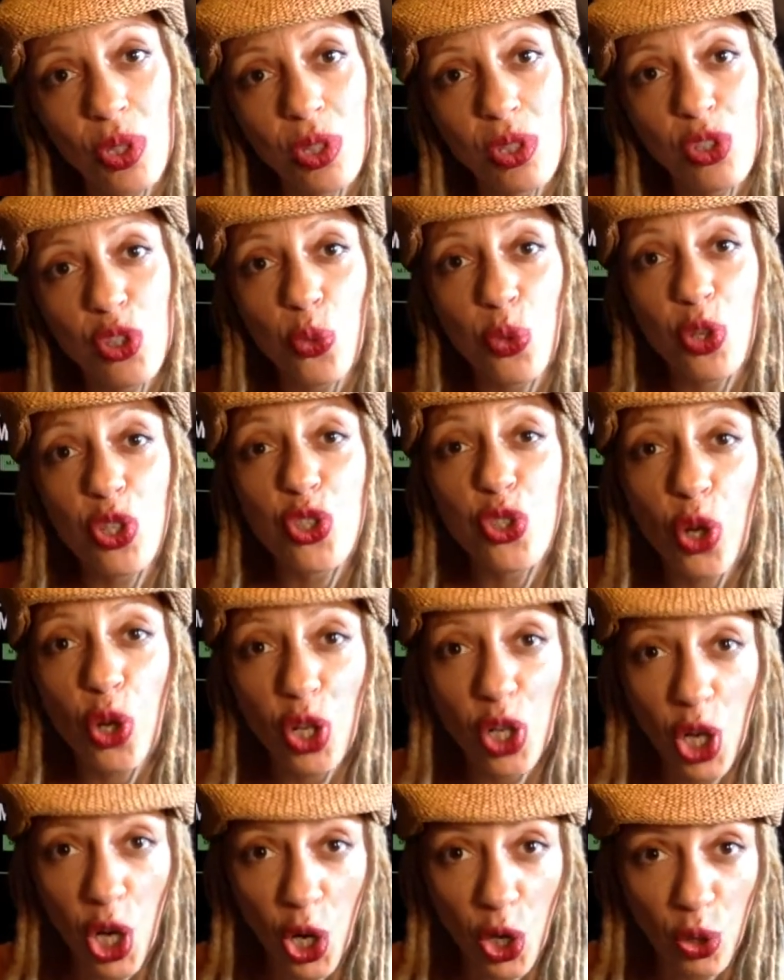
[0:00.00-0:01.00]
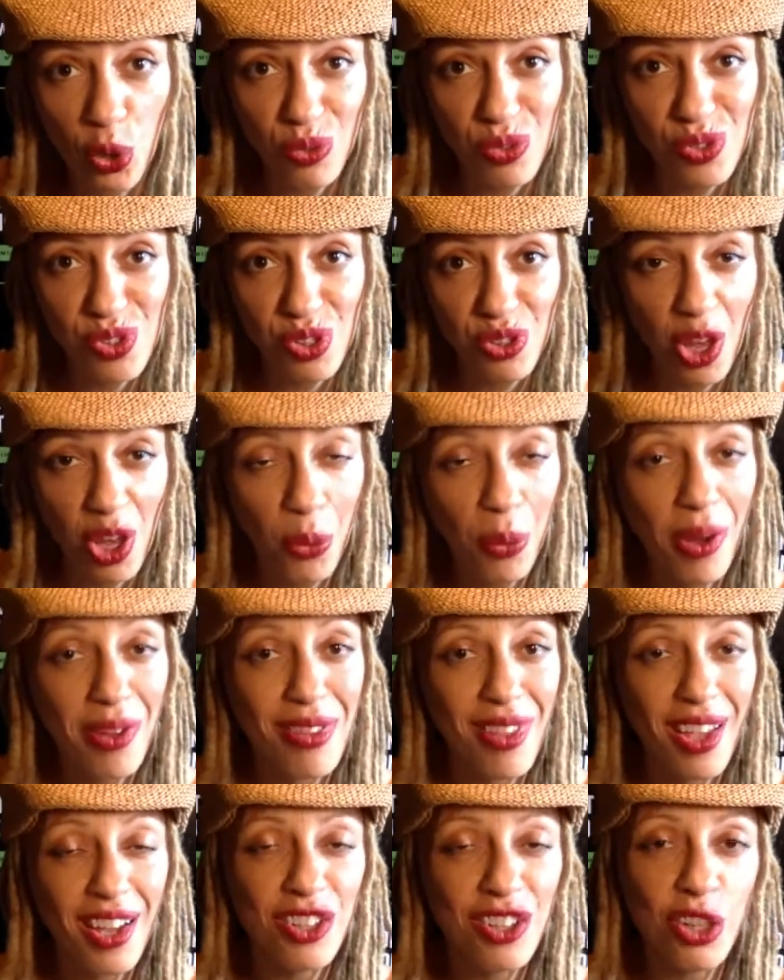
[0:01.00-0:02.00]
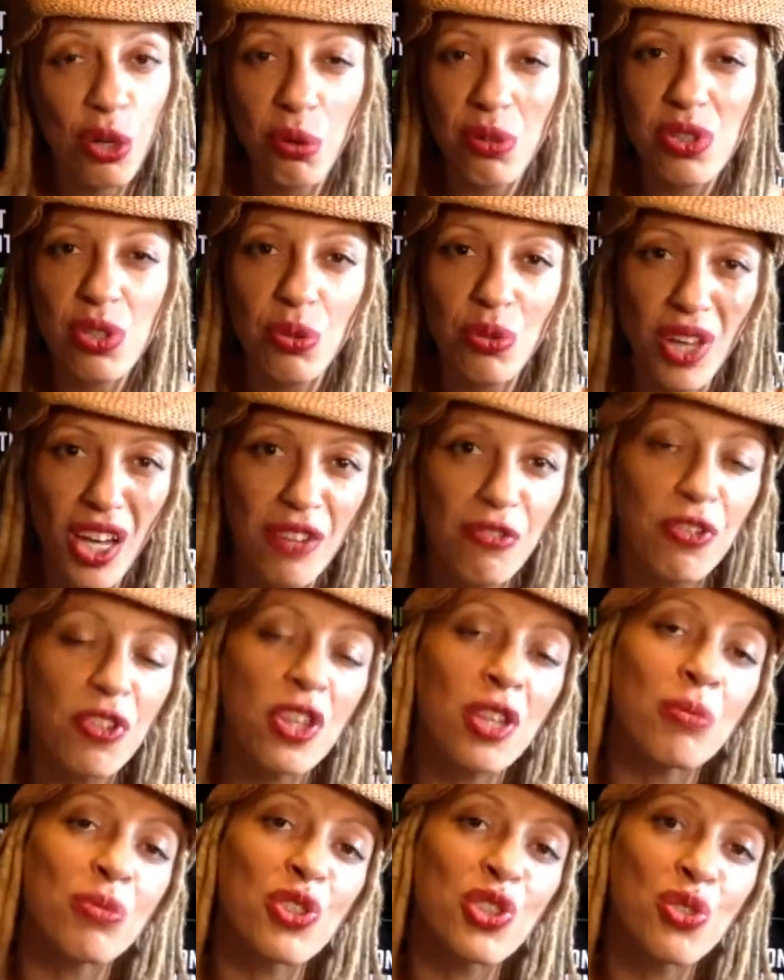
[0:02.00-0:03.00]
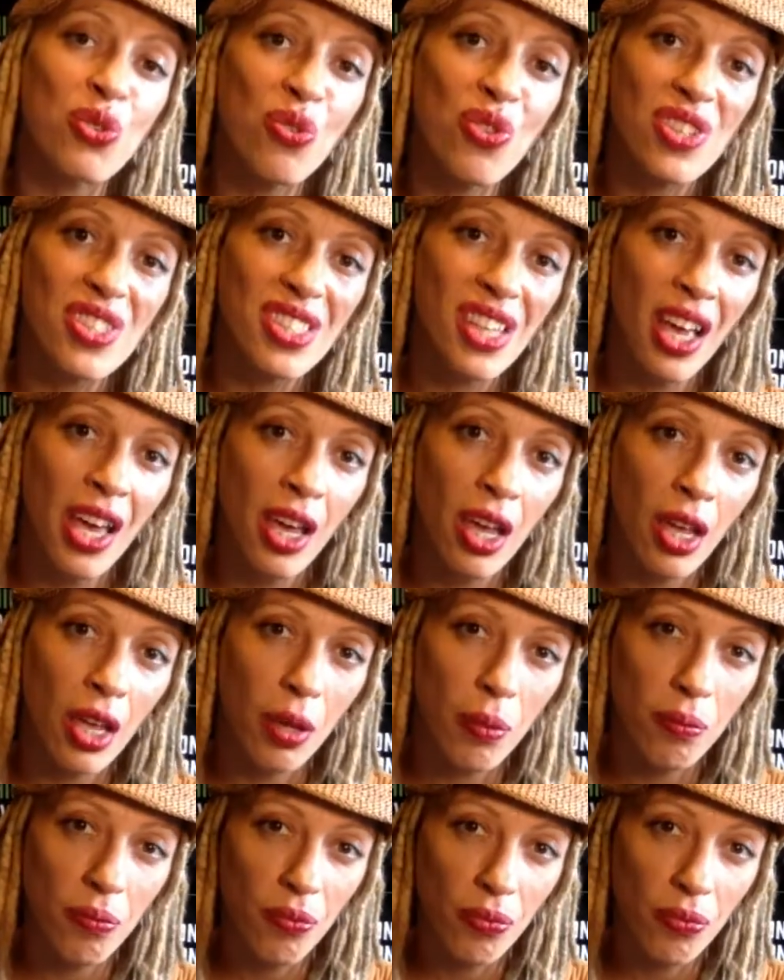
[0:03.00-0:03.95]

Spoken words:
to reach your goals, so that way they can know it's okay for them to do the same.